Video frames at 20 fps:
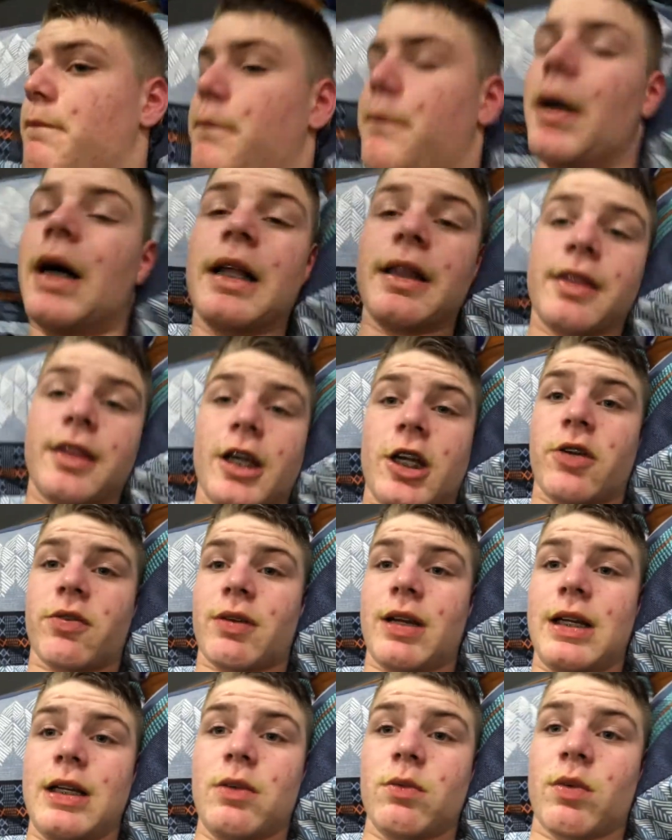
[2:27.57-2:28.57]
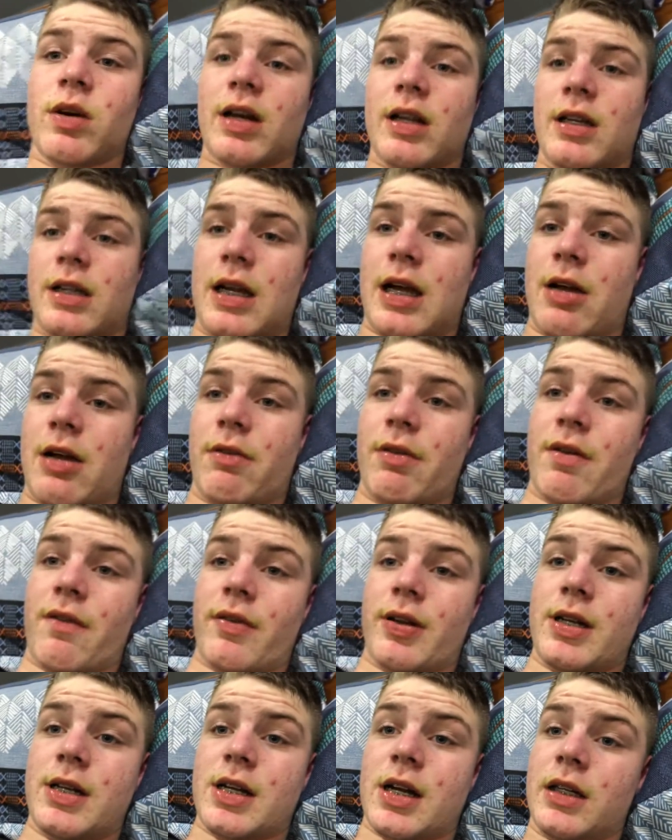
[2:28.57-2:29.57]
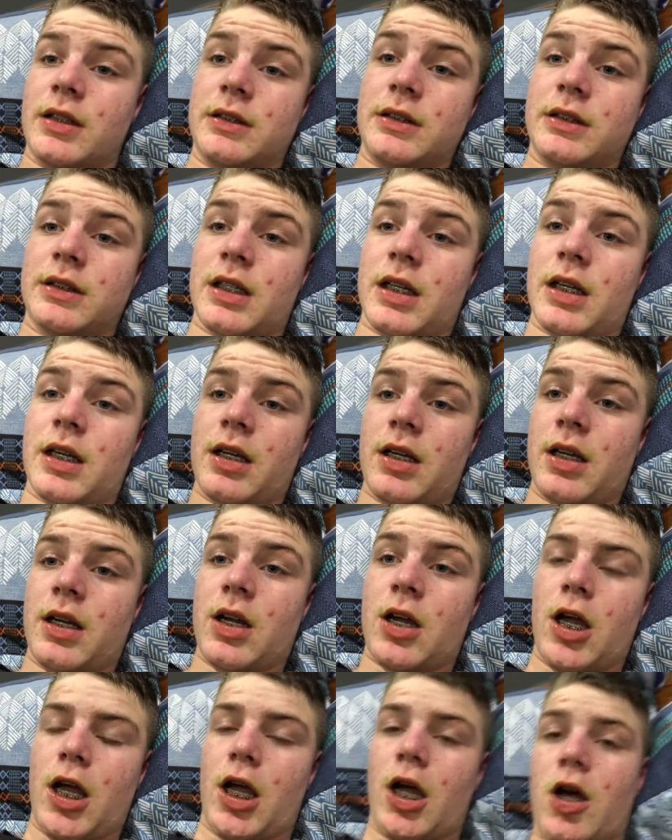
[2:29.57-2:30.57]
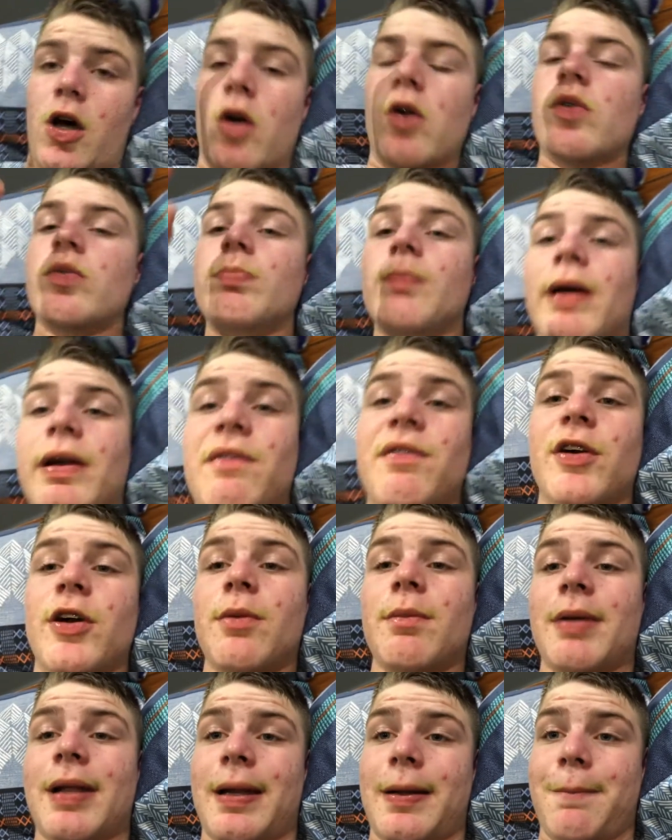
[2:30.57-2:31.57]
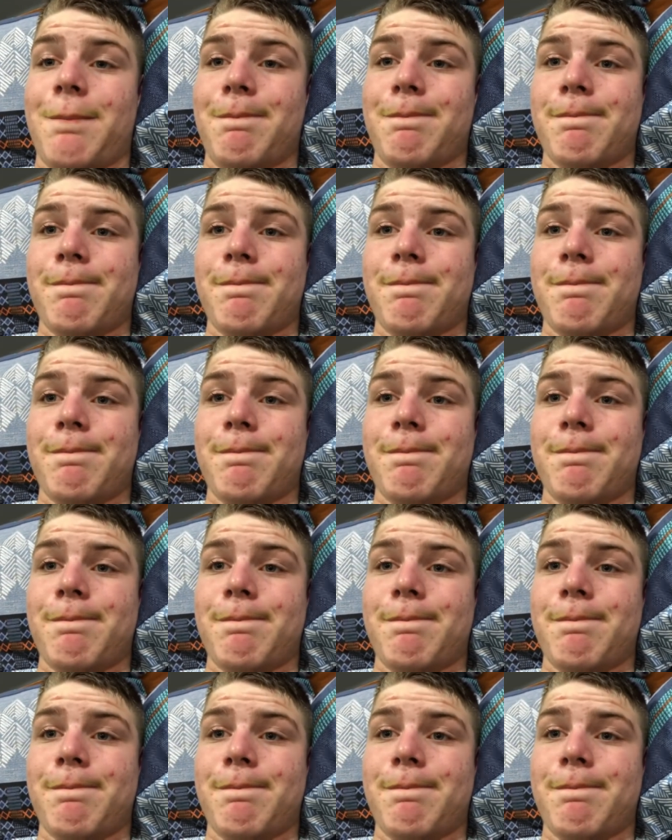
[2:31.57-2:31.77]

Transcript: But the green one, however, does hold my phone better.